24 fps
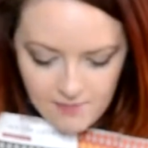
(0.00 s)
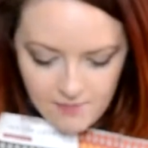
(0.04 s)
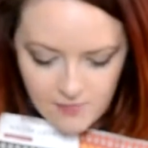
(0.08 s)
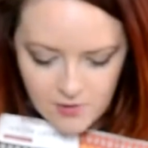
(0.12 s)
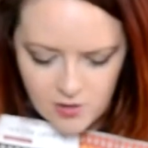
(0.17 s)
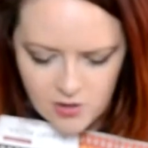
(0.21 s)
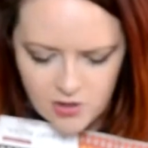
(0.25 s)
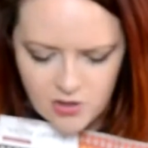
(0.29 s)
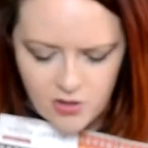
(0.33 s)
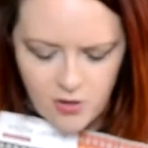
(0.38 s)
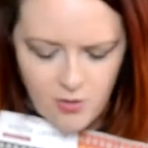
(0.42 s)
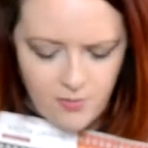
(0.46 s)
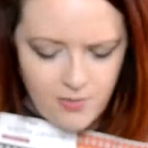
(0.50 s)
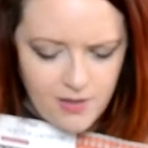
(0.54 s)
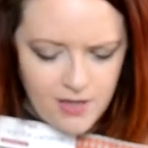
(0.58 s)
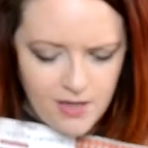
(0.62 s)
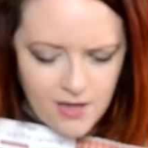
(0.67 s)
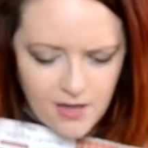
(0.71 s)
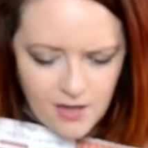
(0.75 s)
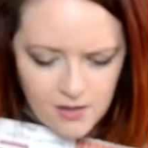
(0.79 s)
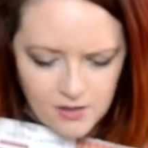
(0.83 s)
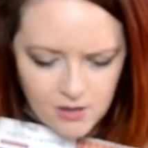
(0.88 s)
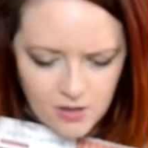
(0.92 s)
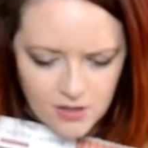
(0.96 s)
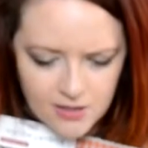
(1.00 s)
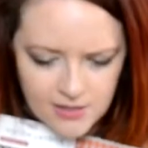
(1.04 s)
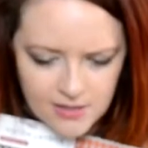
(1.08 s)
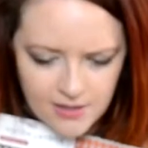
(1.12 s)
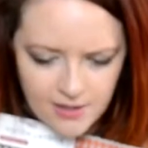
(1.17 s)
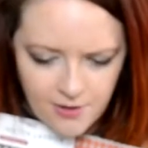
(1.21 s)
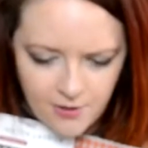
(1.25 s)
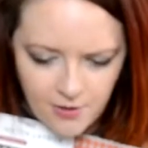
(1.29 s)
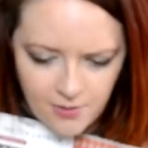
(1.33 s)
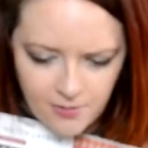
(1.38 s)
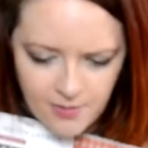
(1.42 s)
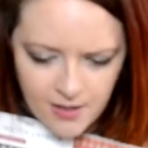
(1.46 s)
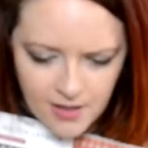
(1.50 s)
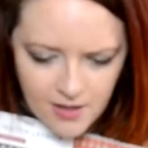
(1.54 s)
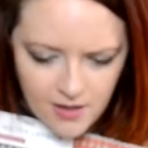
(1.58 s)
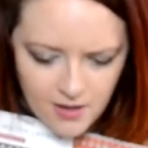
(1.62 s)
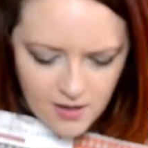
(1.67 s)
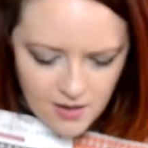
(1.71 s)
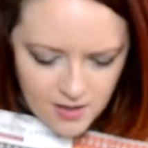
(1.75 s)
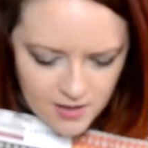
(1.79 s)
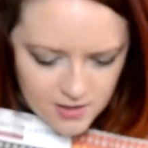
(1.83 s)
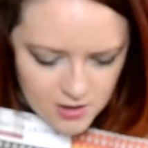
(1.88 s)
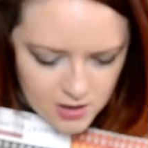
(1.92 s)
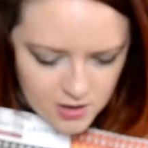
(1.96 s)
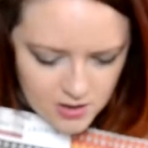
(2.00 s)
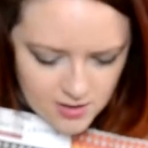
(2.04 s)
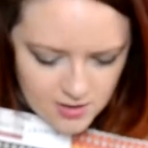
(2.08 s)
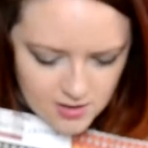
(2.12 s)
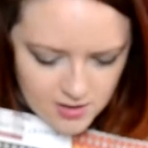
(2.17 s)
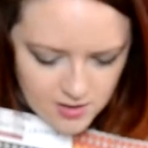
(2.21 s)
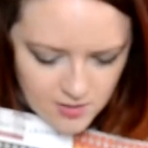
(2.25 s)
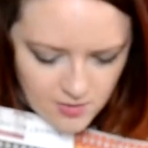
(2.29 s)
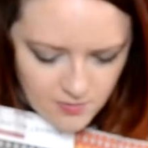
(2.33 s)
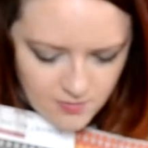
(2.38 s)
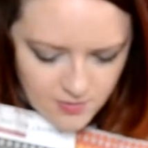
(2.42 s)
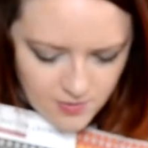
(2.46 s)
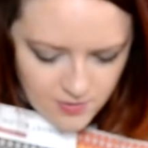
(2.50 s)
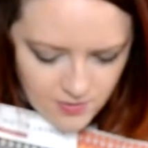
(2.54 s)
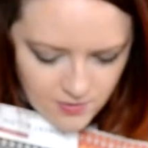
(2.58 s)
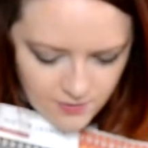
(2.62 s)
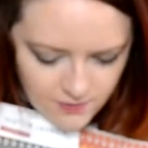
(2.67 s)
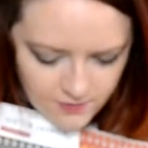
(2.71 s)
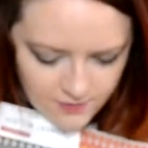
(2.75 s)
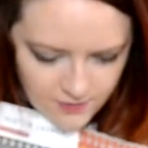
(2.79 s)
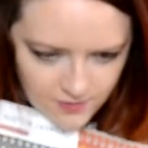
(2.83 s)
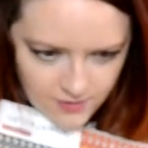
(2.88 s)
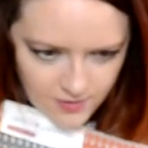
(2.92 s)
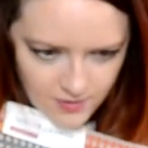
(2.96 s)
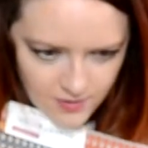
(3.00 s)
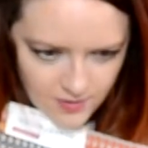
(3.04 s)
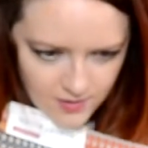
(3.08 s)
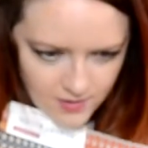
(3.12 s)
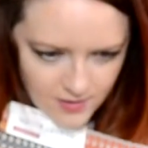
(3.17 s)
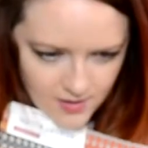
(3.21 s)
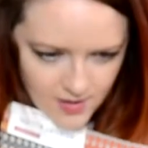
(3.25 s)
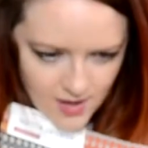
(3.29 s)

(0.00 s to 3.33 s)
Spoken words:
there's so many colors in here, oh my gosh, it's so beautiful.